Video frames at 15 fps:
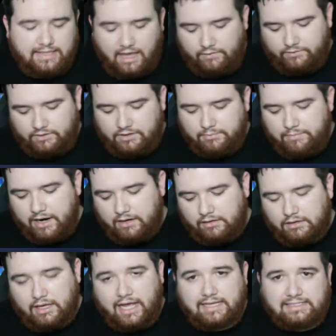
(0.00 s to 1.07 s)
Alvin
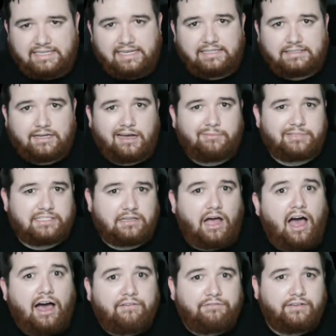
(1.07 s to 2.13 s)
Kamara, Isaiah Thomas
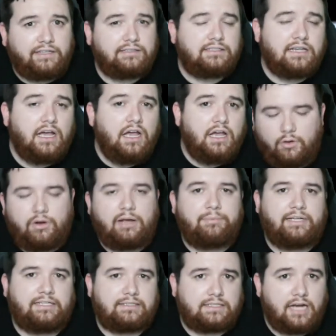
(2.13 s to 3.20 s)
offense going up
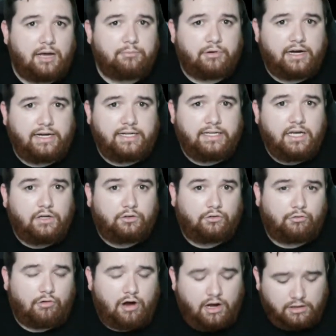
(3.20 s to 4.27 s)
against Tom Brady,
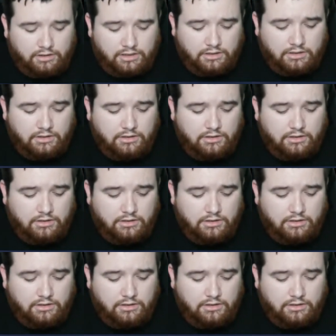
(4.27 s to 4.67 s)
Gronk,